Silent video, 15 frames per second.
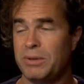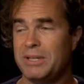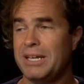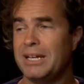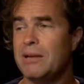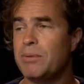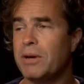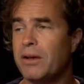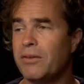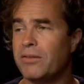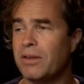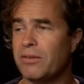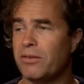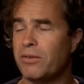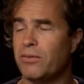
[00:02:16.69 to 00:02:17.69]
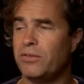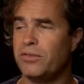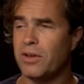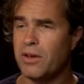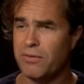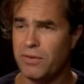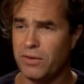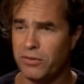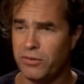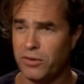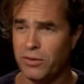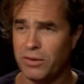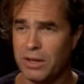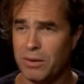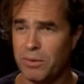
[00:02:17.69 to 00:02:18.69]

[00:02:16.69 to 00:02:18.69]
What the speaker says: particularly because there's a sort of surface Judy,